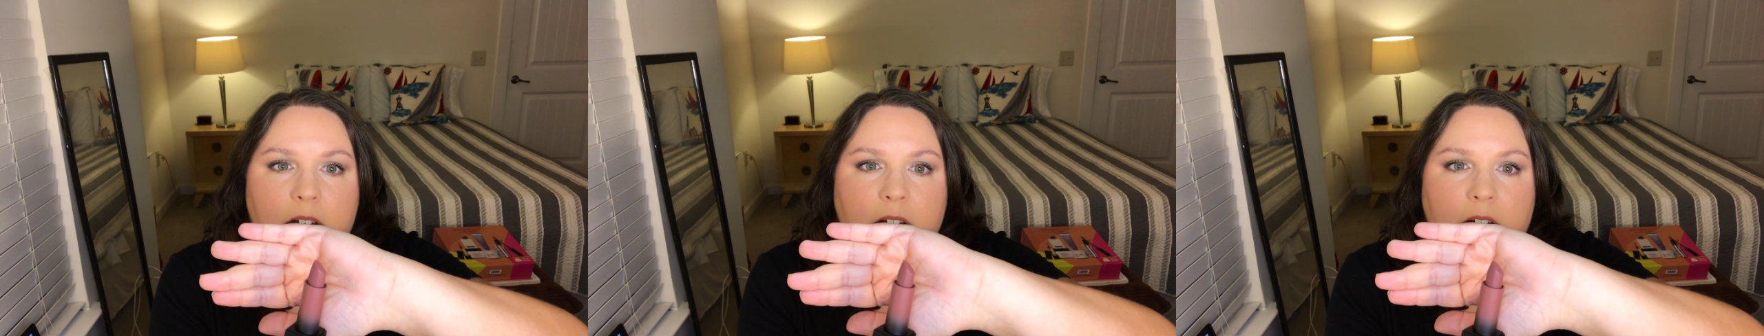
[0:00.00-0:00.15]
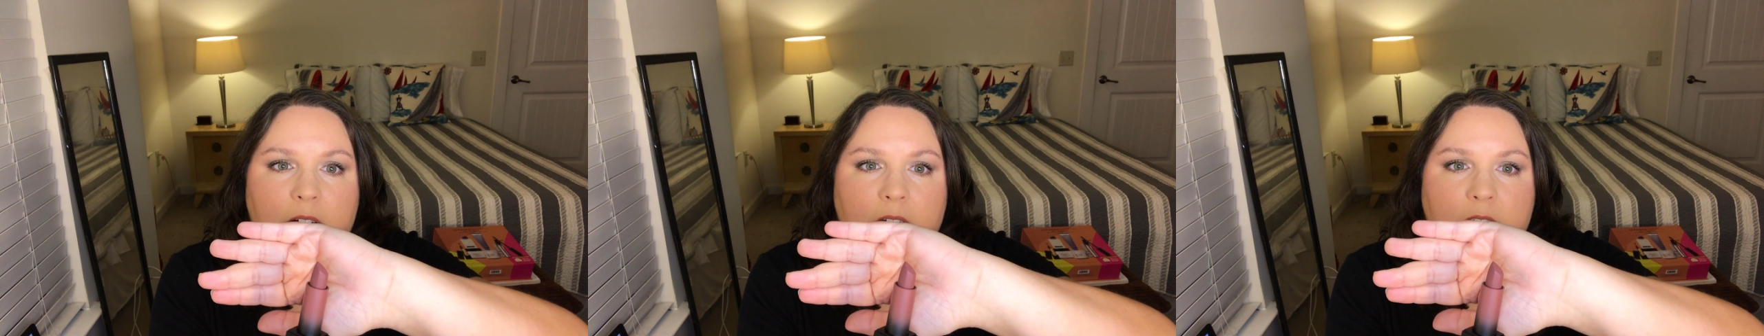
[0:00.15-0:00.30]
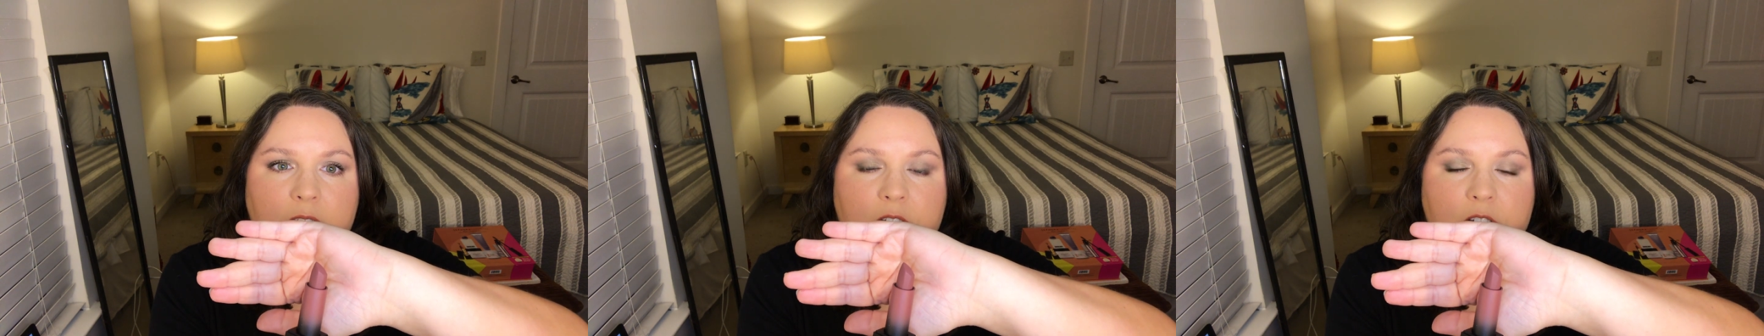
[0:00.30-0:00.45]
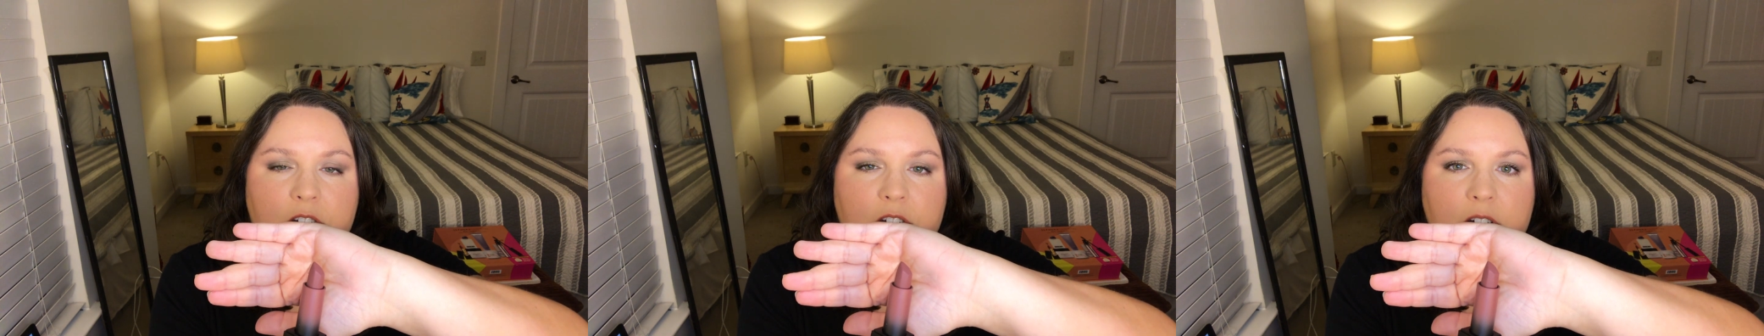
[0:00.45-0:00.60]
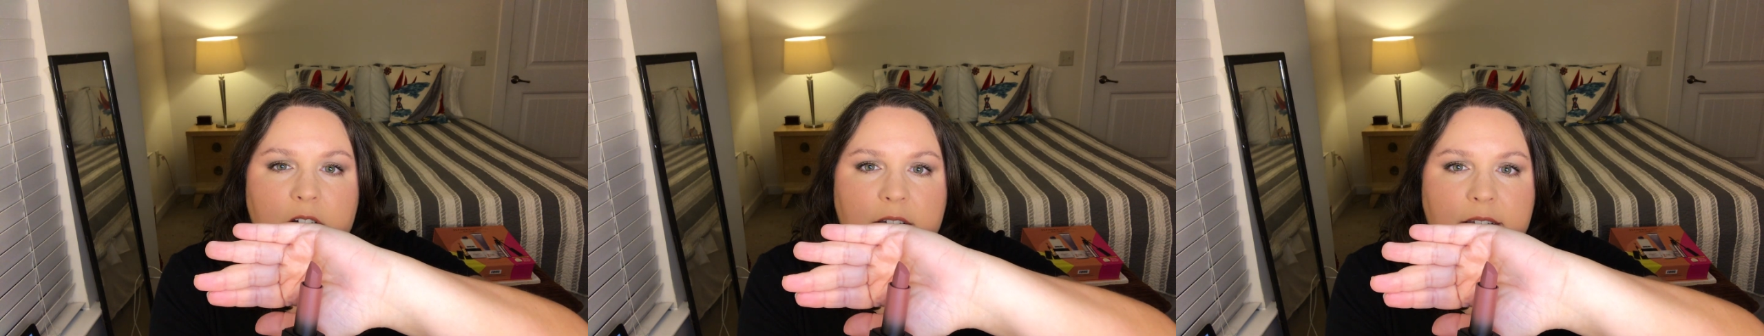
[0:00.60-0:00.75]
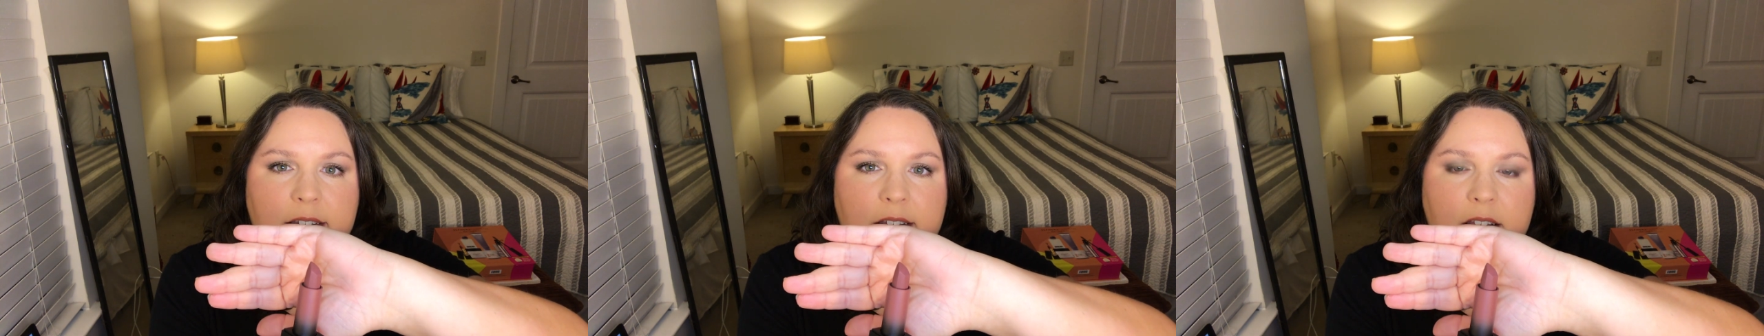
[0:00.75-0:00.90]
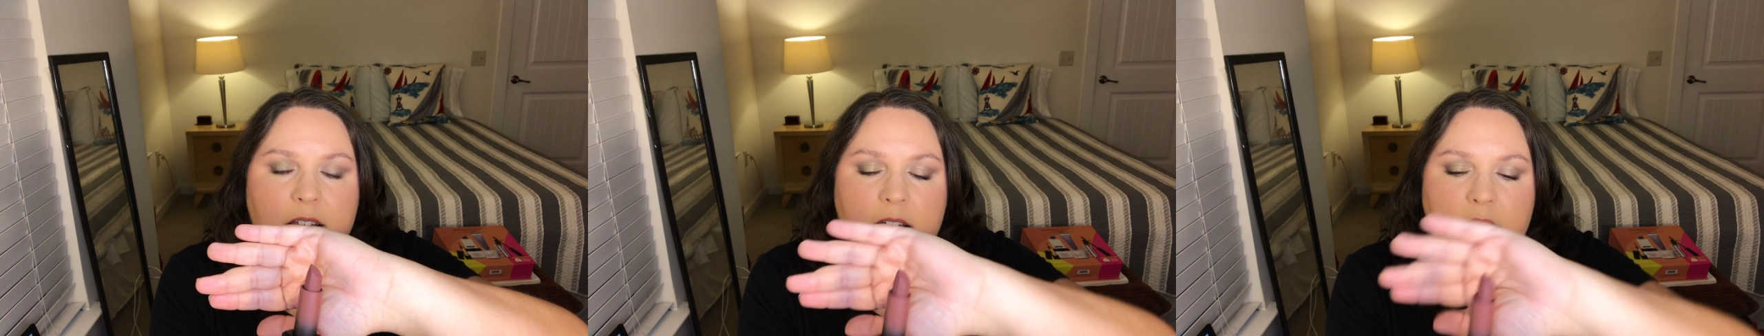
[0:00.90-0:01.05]
I
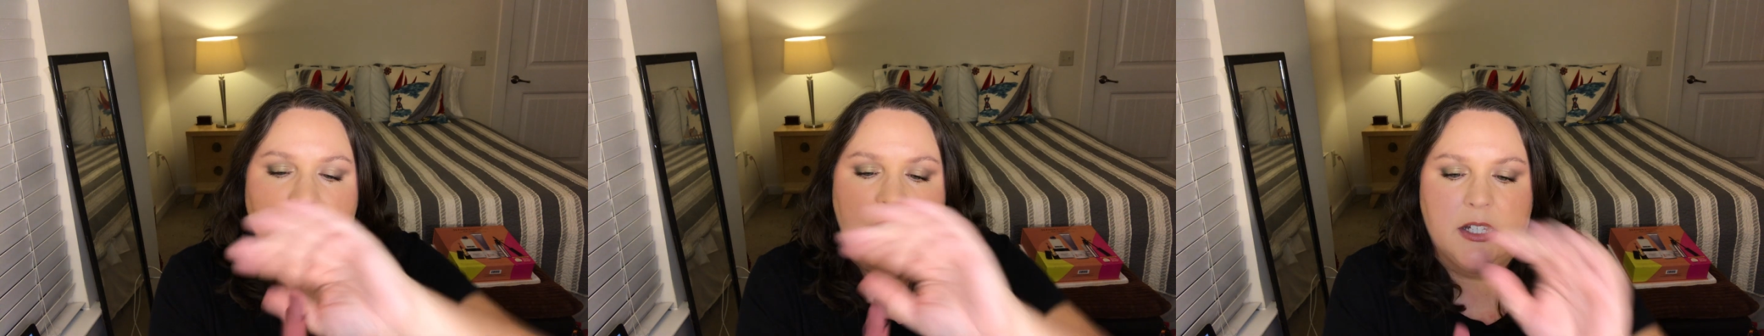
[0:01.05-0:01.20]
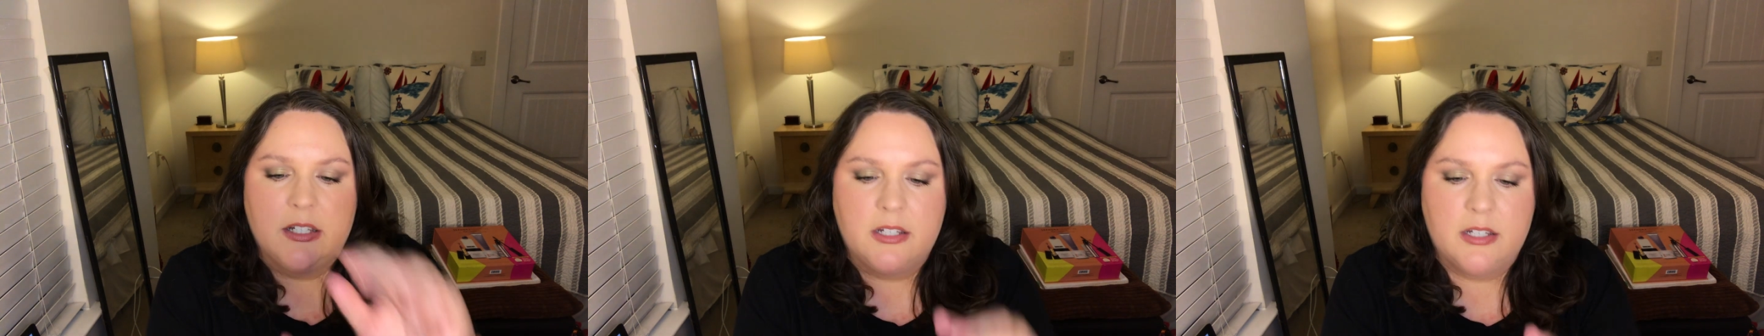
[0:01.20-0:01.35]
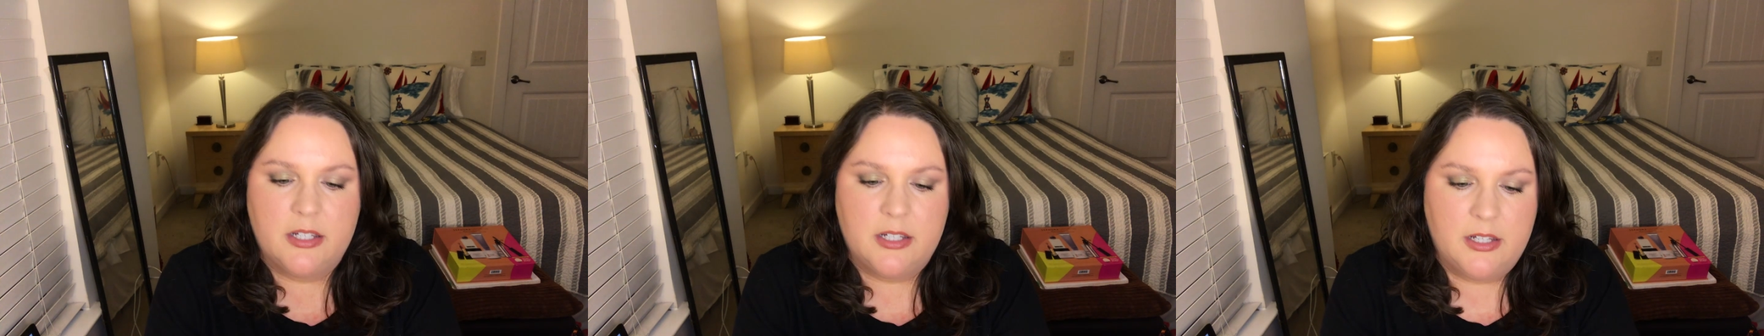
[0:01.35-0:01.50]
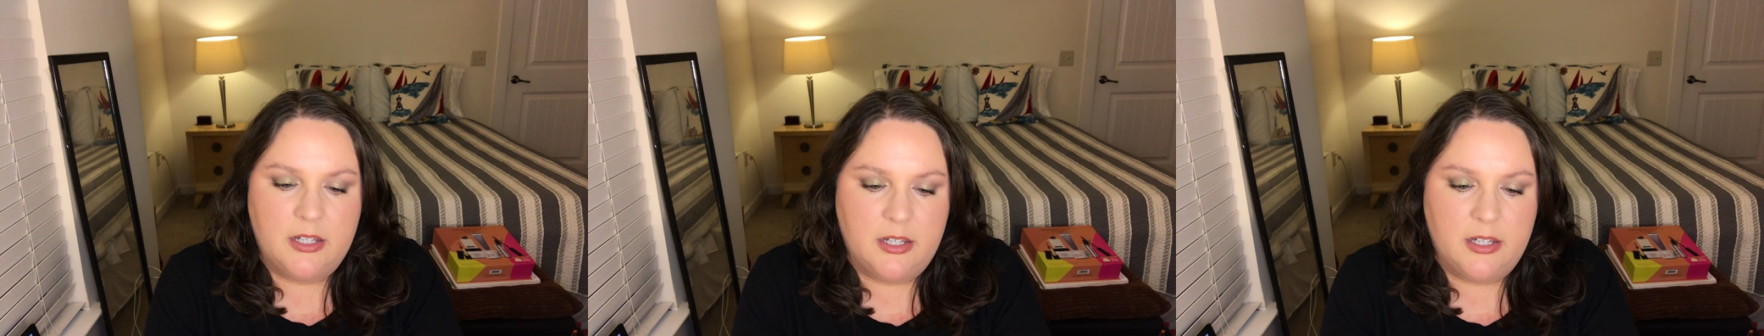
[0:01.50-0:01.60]
just love it.